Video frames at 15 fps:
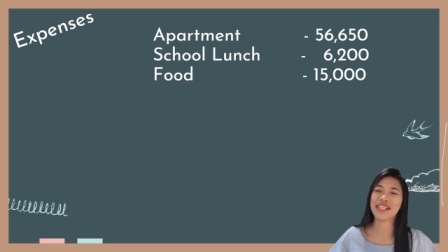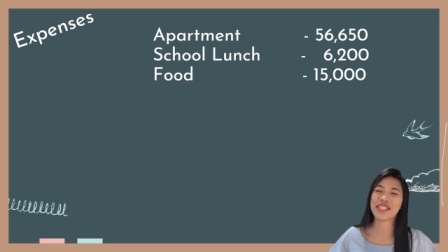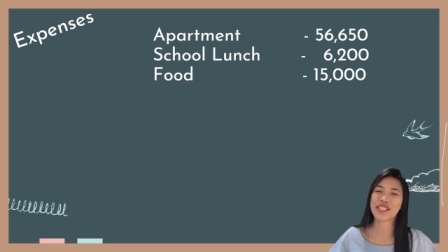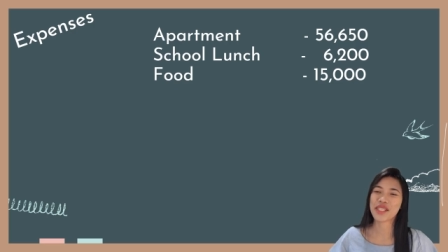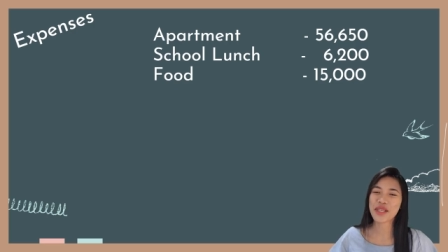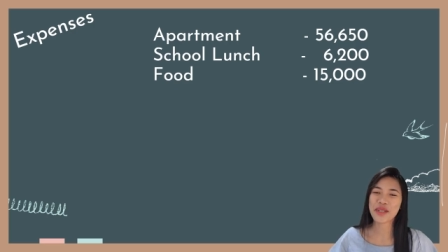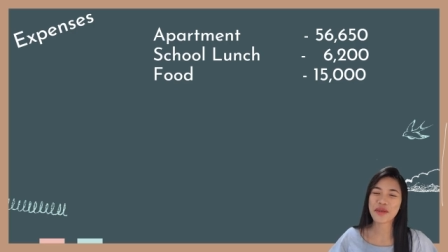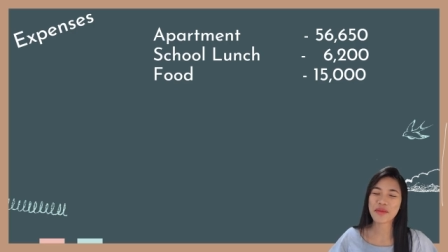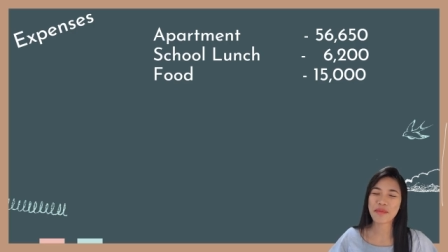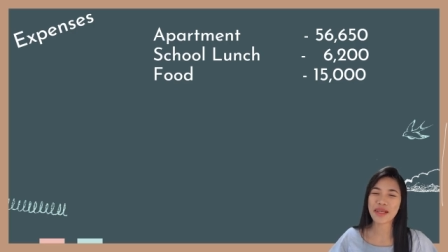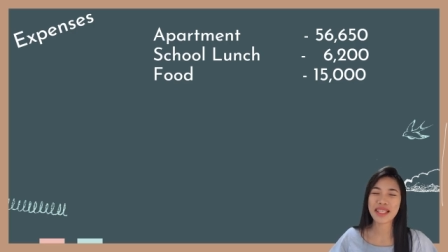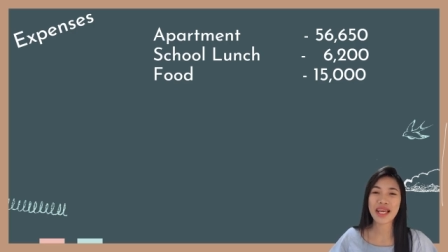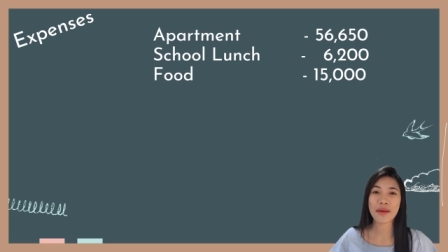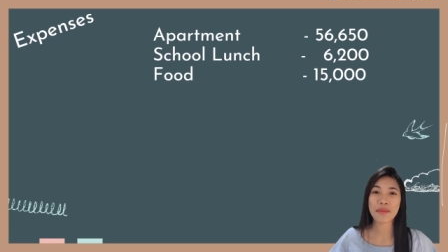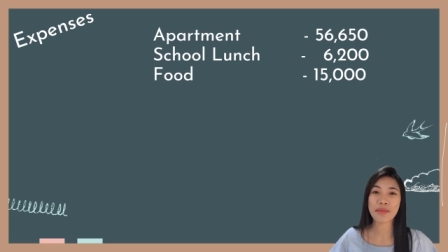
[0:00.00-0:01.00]
Joke, but
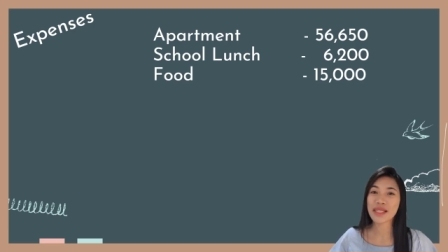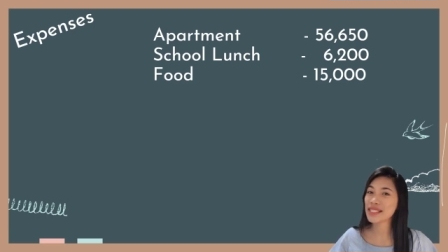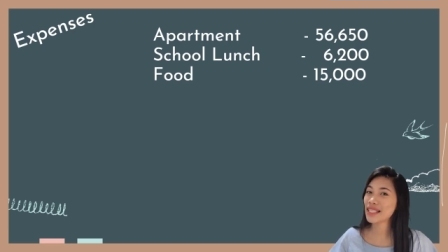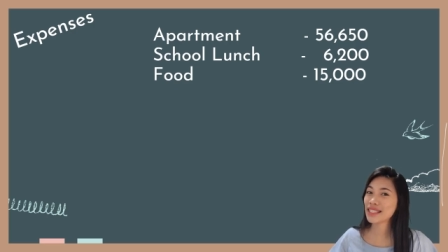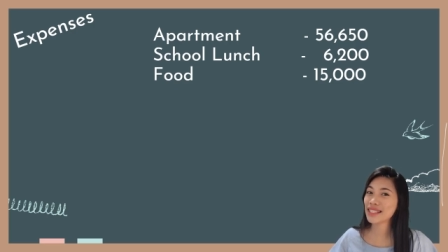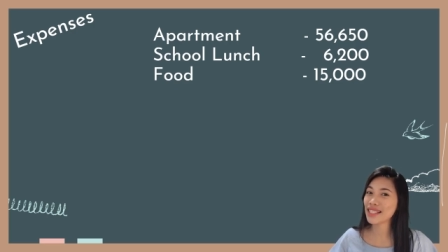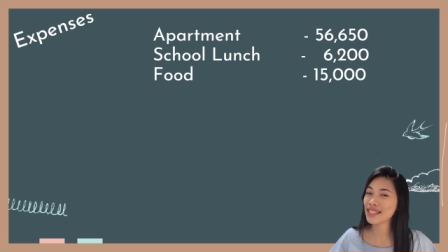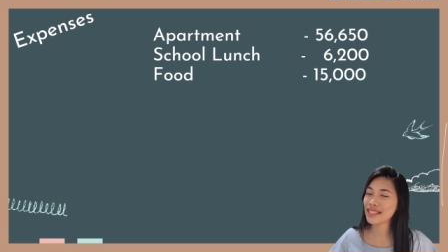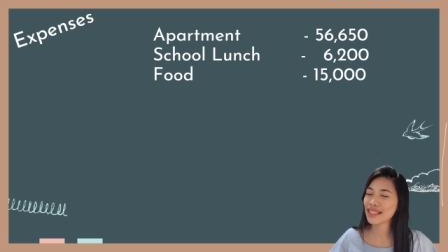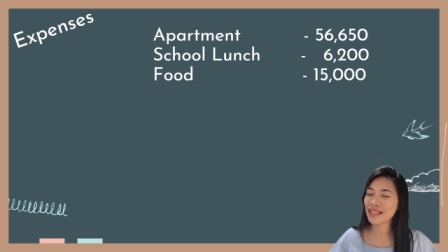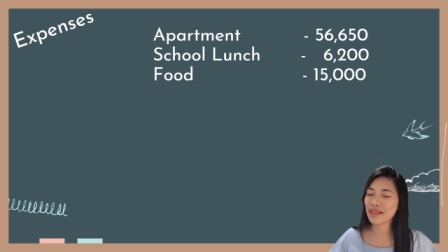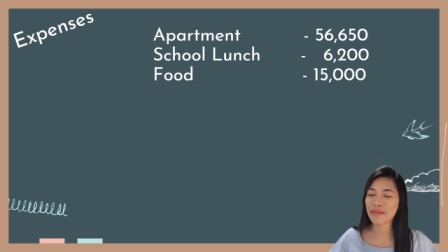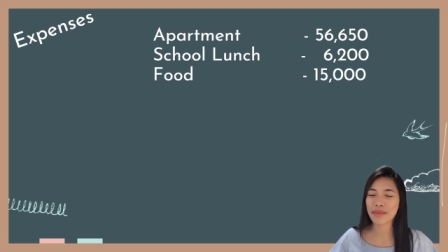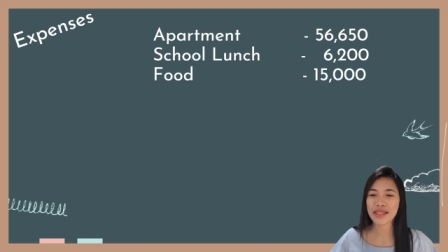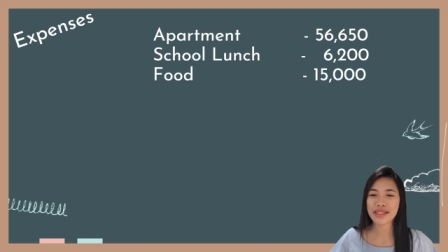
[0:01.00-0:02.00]
yeah, please adjust it
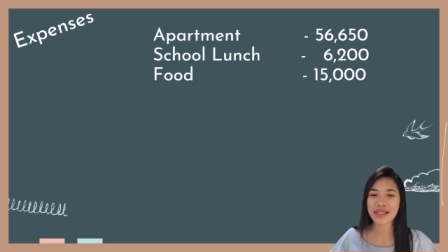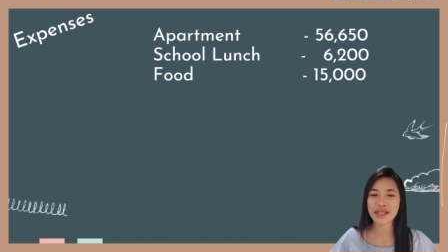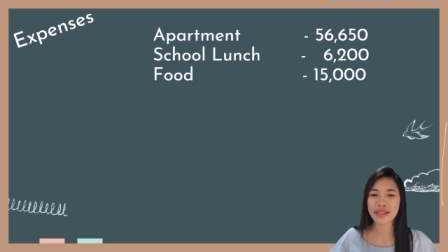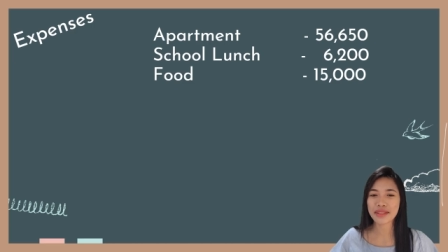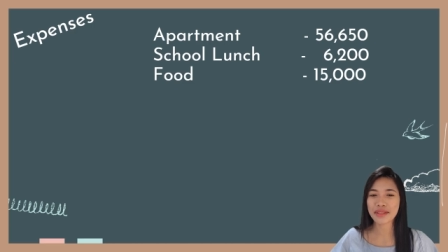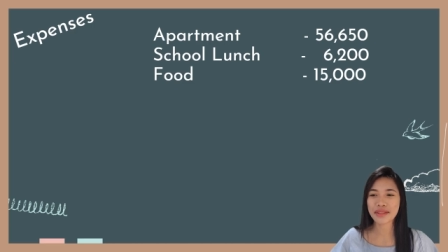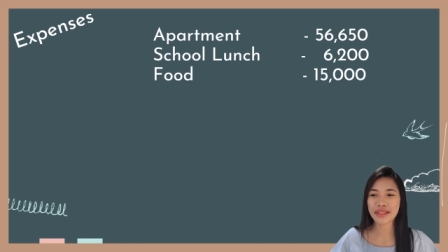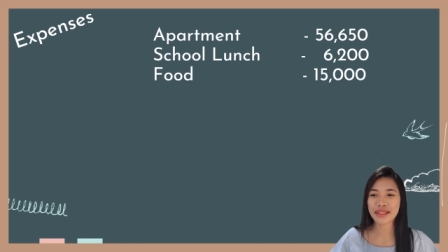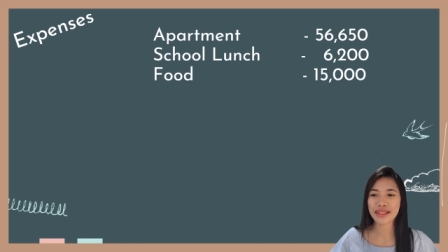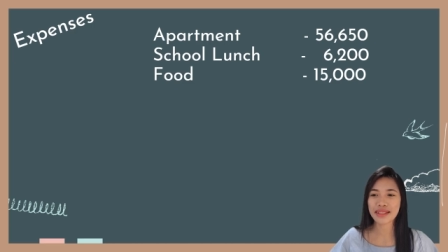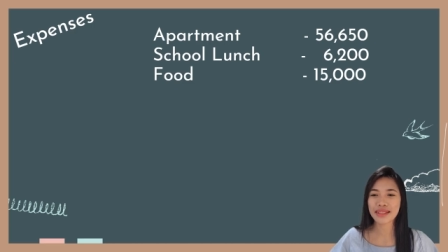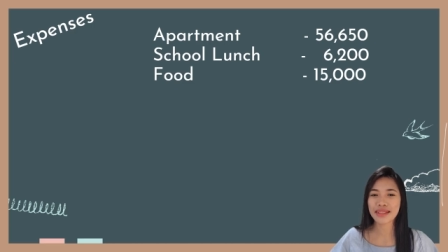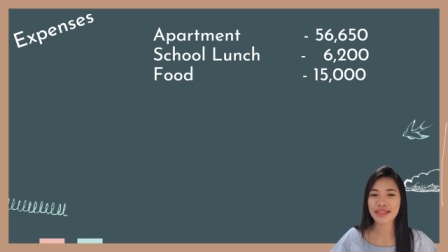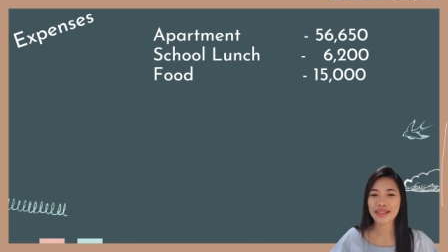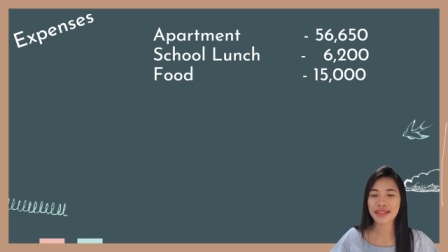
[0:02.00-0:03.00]
based on your,
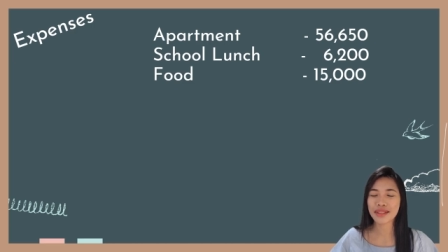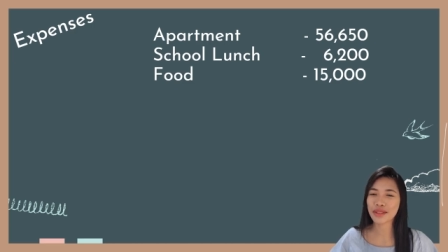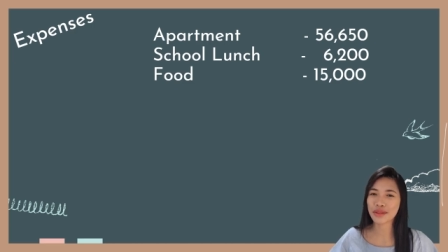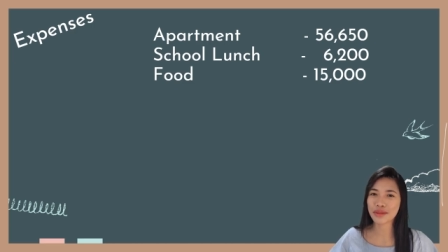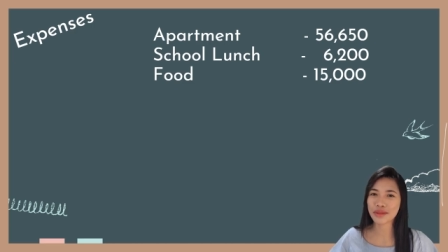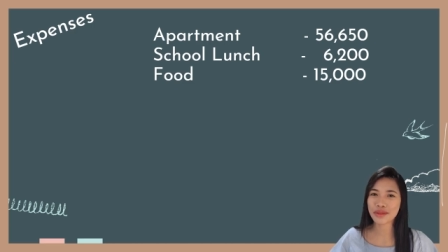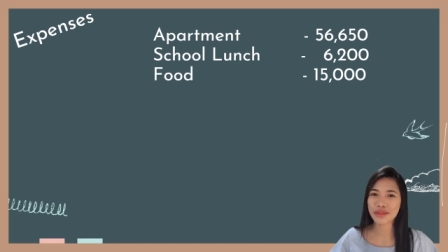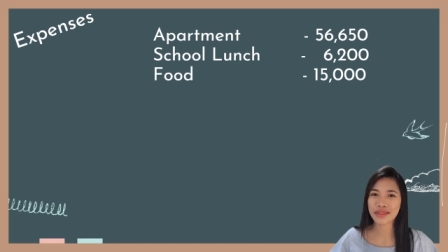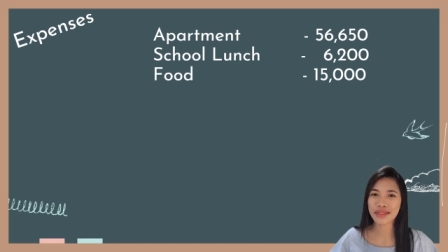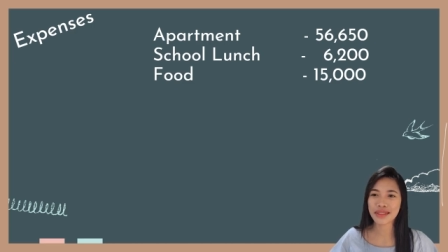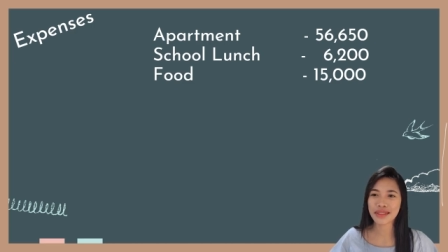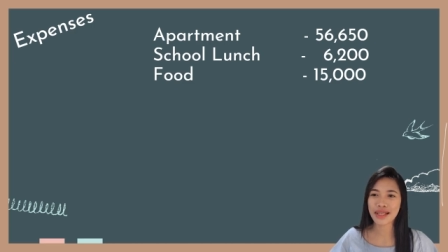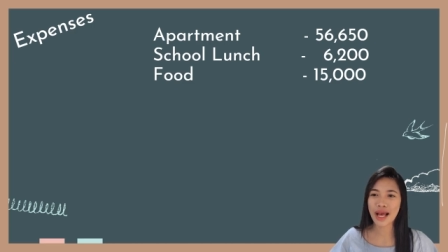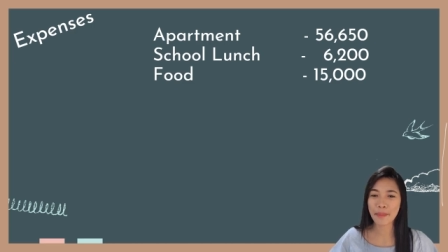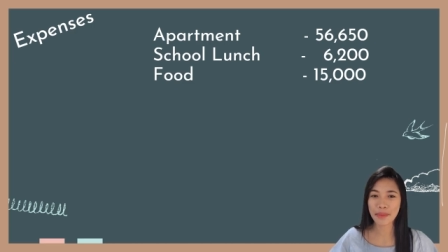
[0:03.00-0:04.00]
you know,
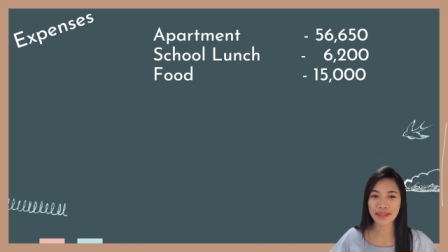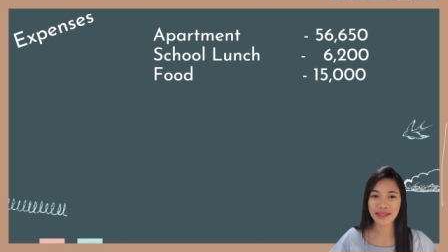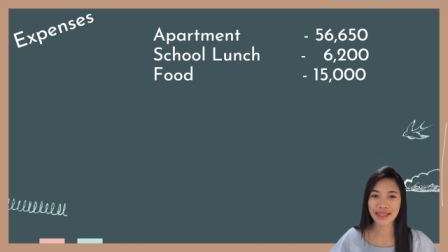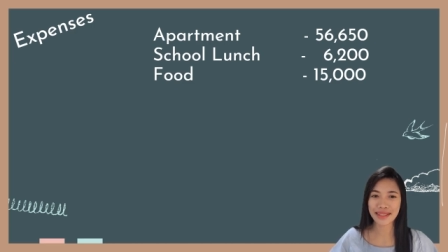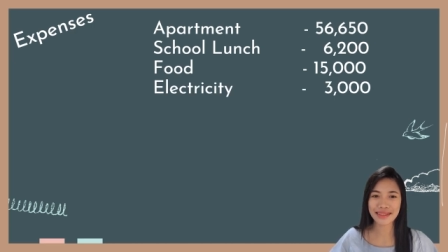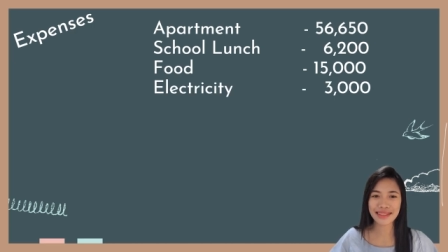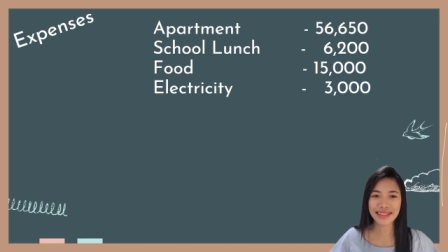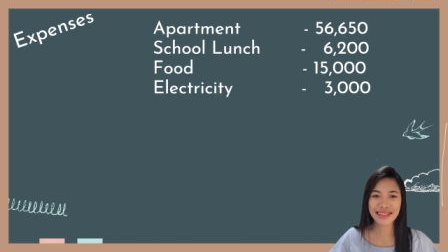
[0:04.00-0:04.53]
appetite.